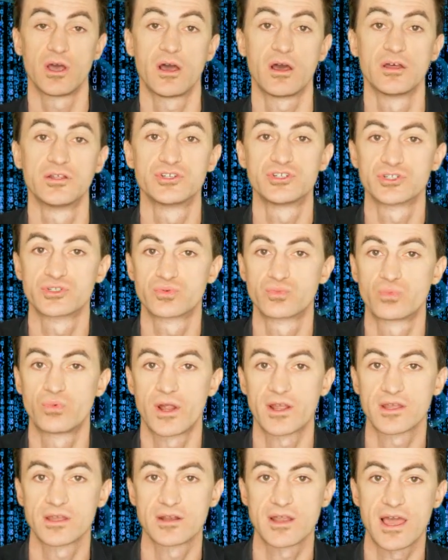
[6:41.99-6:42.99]
just
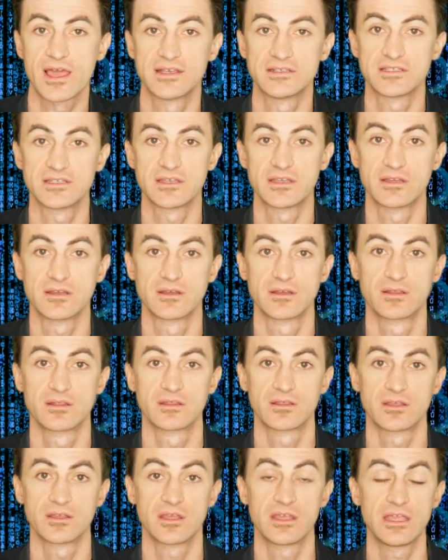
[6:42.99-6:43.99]
recognizing,
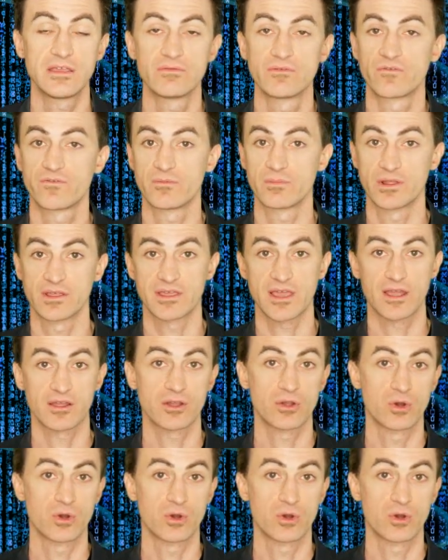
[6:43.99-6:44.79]
even from the get-go,